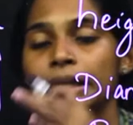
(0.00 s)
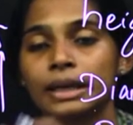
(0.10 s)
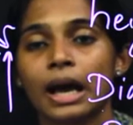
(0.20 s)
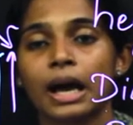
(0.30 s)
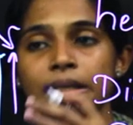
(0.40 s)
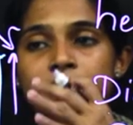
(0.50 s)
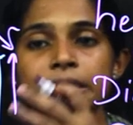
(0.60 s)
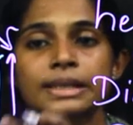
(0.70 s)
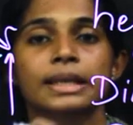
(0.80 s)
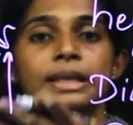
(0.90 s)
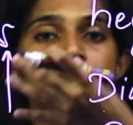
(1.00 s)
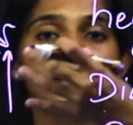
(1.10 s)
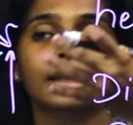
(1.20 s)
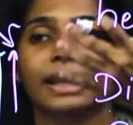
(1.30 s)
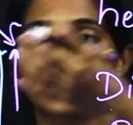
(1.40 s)
largest cylinder
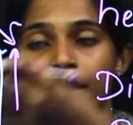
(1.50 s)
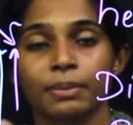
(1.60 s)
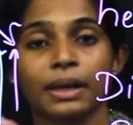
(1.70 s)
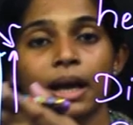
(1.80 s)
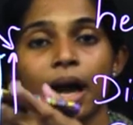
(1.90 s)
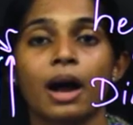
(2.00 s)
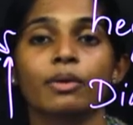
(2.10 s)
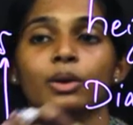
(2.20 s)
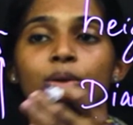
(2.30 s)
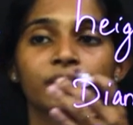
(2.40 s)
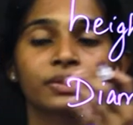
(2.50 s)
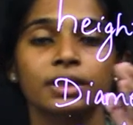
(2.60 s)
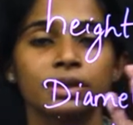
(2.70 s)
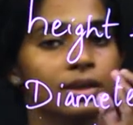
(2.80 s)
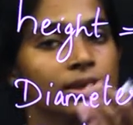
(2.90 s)
that can be carved out of this
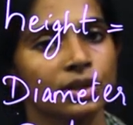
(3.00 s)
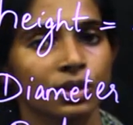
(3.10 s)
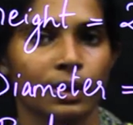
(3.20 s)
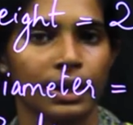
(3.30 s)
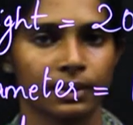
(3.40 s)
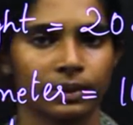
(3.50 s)
square.